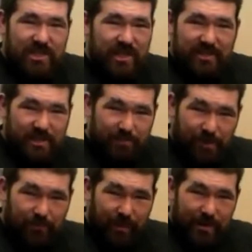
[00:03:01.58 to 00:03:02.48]
can't keep
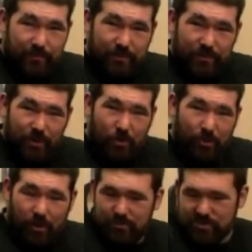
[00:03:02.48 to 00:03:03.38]
upright with a low
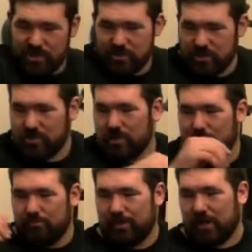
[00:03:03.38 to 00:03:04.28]
bar position.
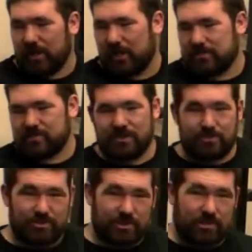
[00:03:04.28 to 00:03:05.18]
But uh, to demonstrate